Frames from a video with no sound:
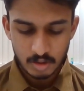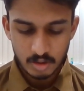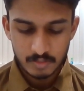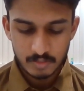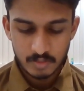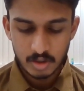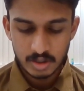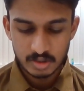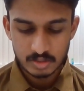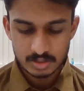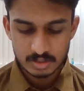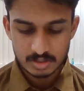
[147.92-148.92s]
Of what
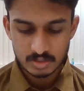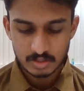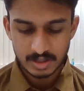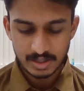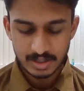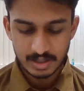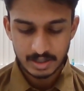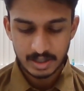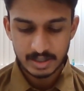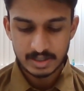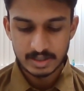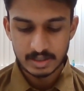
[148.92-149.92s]
use to an
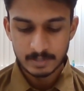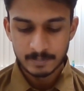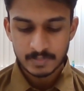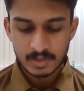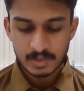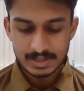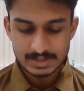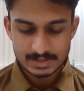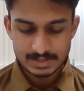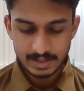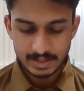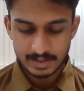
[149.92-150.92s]
idol is a
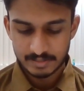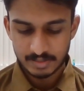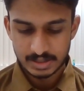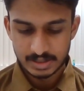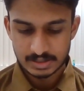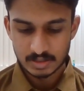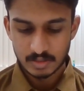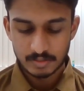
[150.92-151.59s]
sacrifice,